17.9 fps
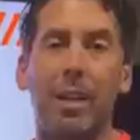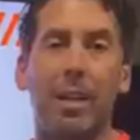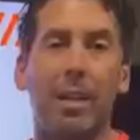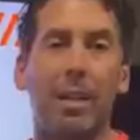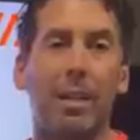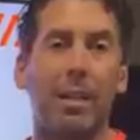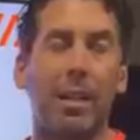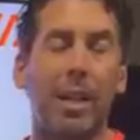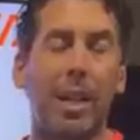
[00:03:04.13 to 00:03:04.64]

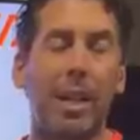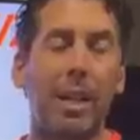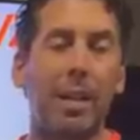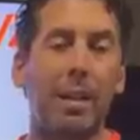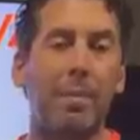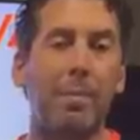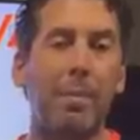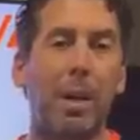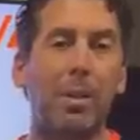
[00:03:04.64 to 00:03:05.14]

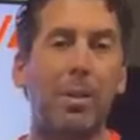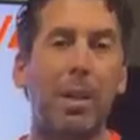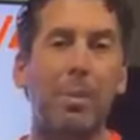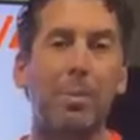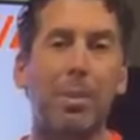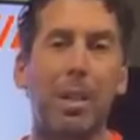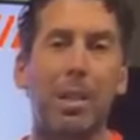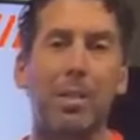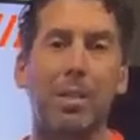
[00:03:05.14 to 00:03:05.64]
a belt
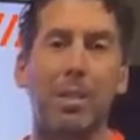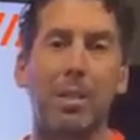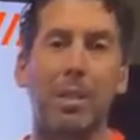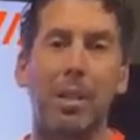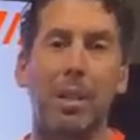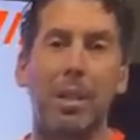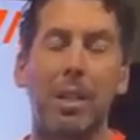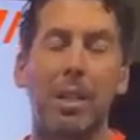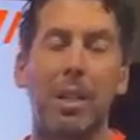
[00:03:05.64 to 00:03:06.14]
temp
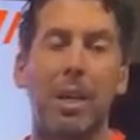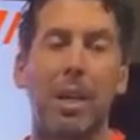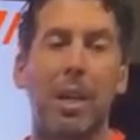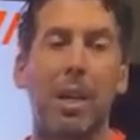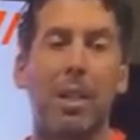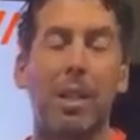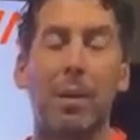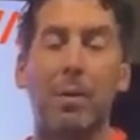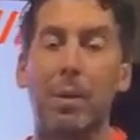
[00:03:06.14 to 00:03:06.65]
sensor
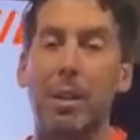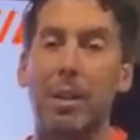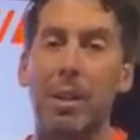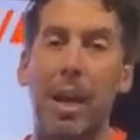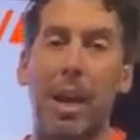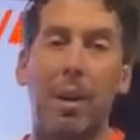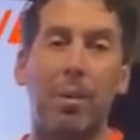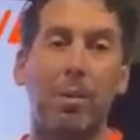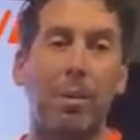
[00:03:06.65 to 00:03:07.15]
that we
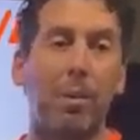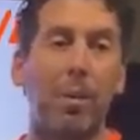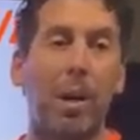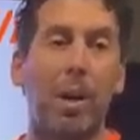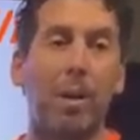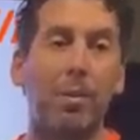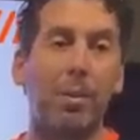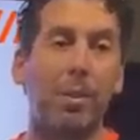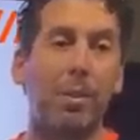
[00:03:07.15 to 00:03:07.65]
now know
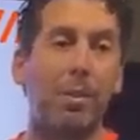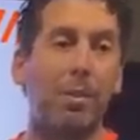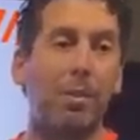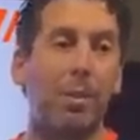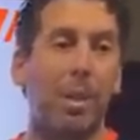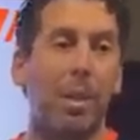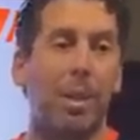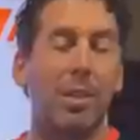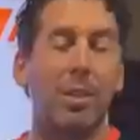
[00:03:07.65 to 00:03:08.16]
how to
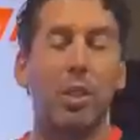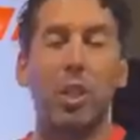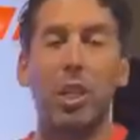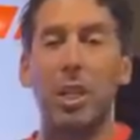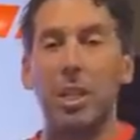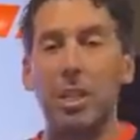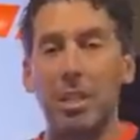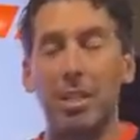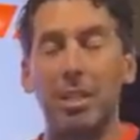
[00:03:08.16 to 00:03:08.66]

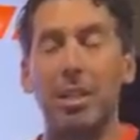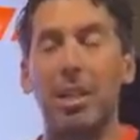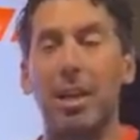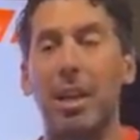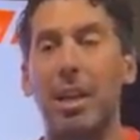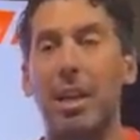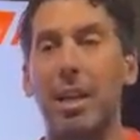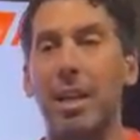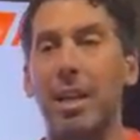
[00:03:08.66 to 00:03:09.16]
cheat
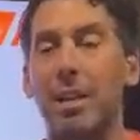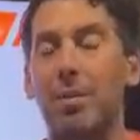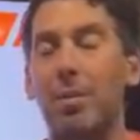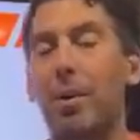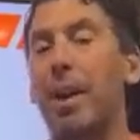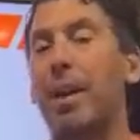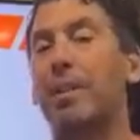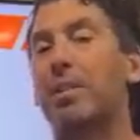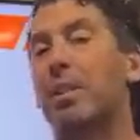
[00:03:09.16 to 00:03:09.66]
in a
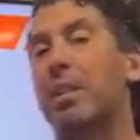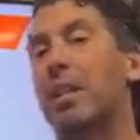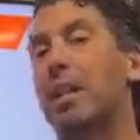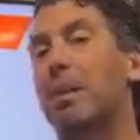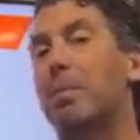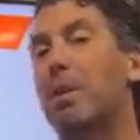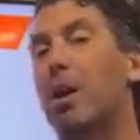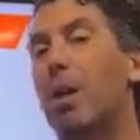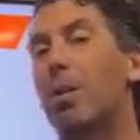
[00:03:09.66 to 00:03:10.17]
race to
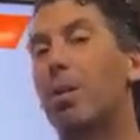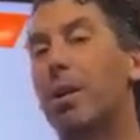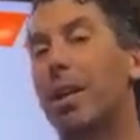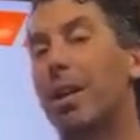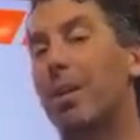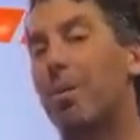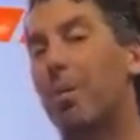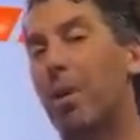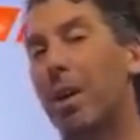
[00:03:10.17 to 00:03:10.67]
keep going,
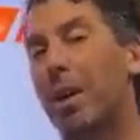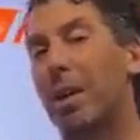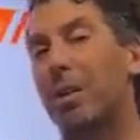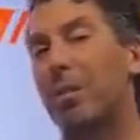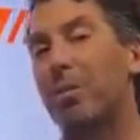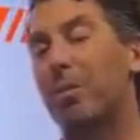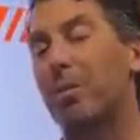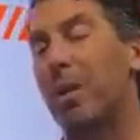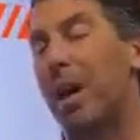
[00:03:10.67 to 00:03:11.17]
and I'll walk you
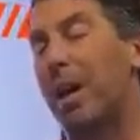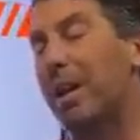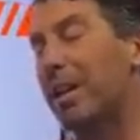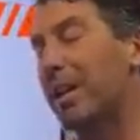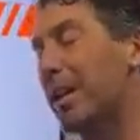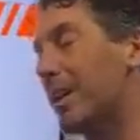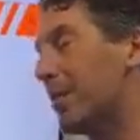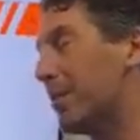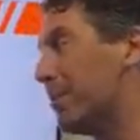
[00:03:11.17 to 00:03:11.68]
through
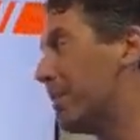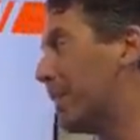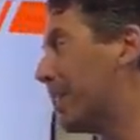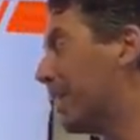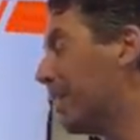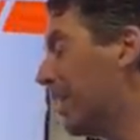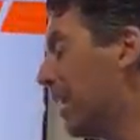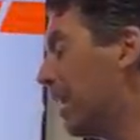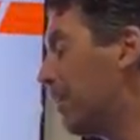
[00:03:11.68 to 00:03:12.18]
that here in a
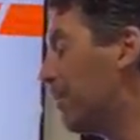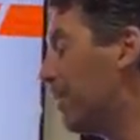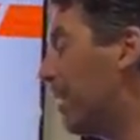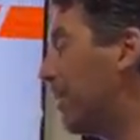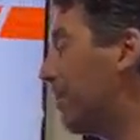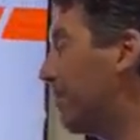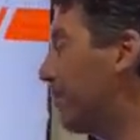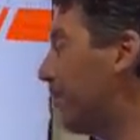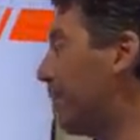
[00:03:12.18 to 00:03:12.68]
bit.
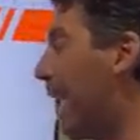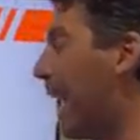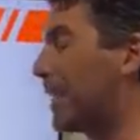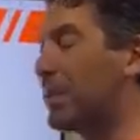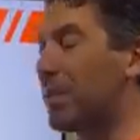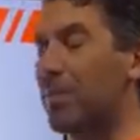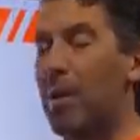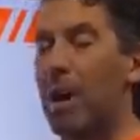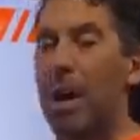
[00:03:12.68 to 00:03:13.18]
But
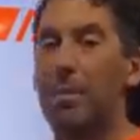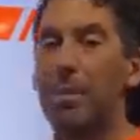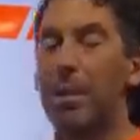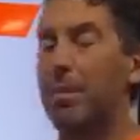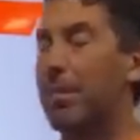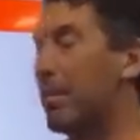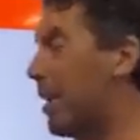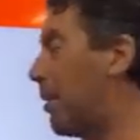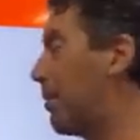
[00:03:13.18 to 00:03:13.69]
Max and
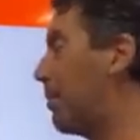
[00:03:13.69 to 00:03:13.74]
Robbie,